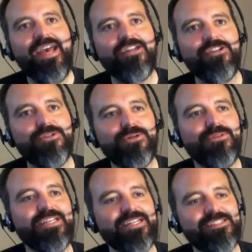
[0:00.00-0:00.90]

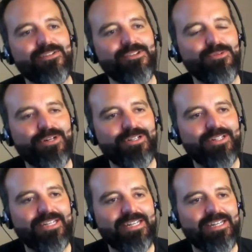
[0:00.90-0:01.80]
truthiness, if you
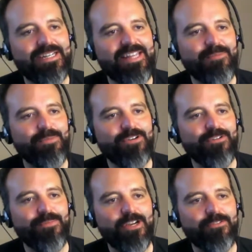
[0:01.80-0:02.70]
will, in that book
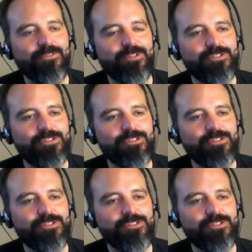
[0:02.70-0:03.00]
from the overview.